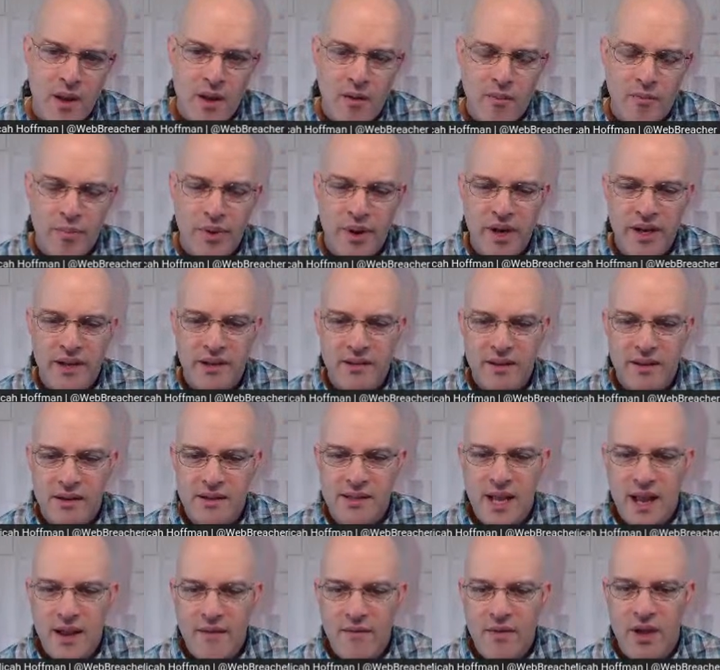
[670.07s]
but it does
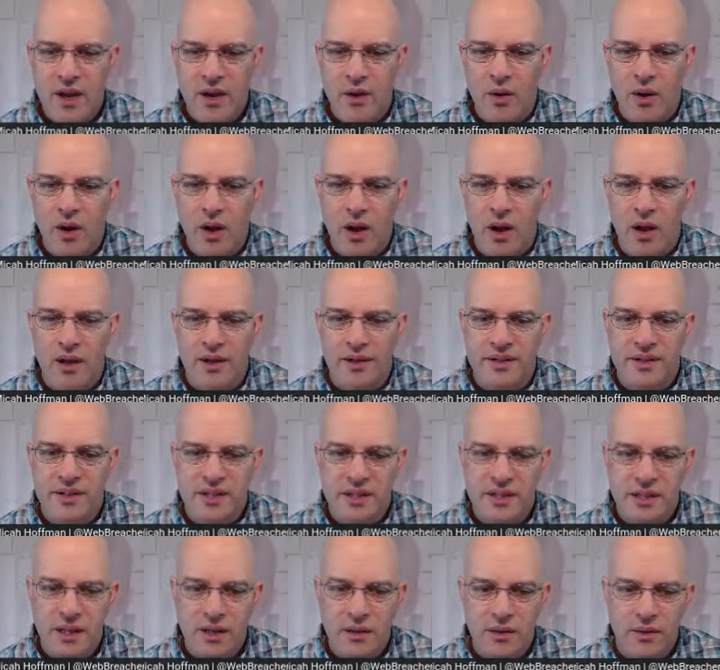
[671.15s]
have like a
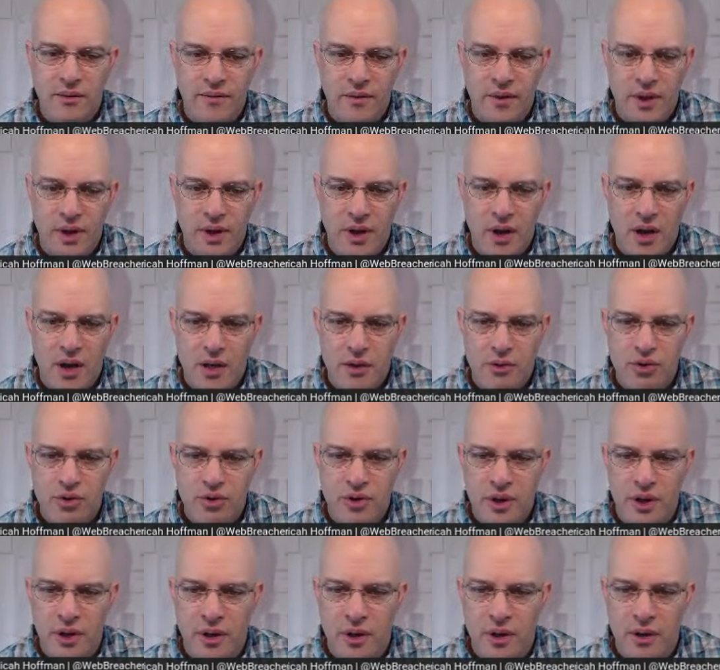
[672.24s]
seal for the
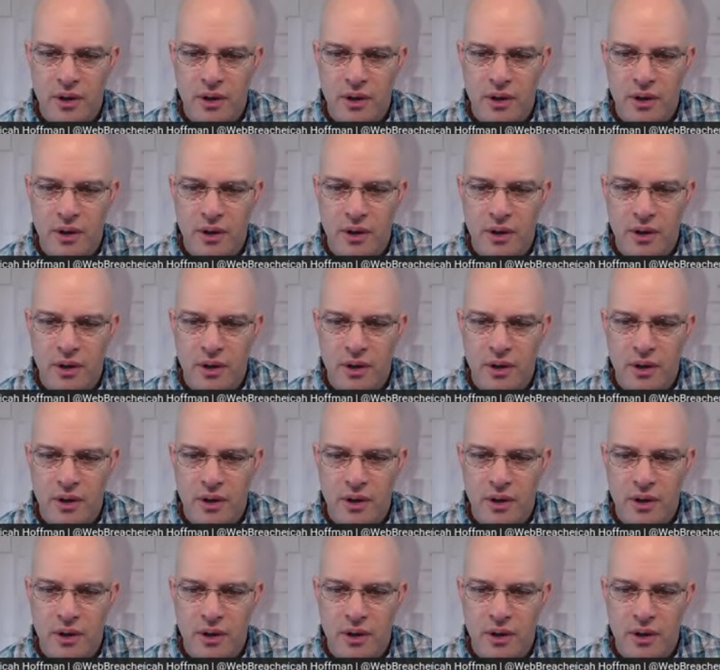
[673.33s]
country.